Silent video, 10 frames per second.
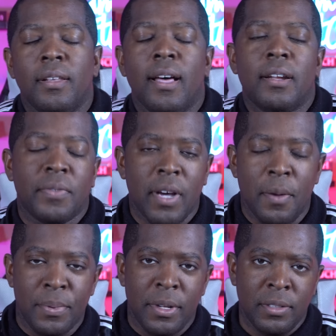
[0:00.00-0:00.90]
are a lot of
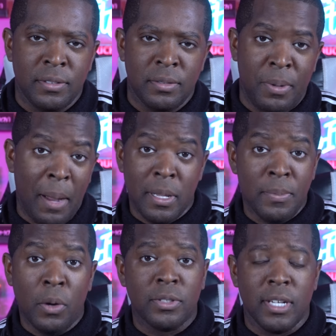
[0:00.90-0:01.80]
companies, probably
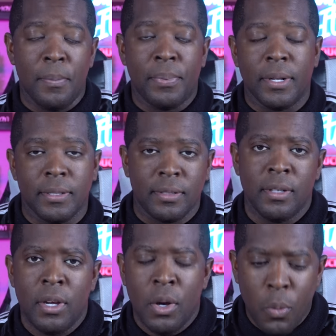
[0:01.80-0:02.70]
most companies,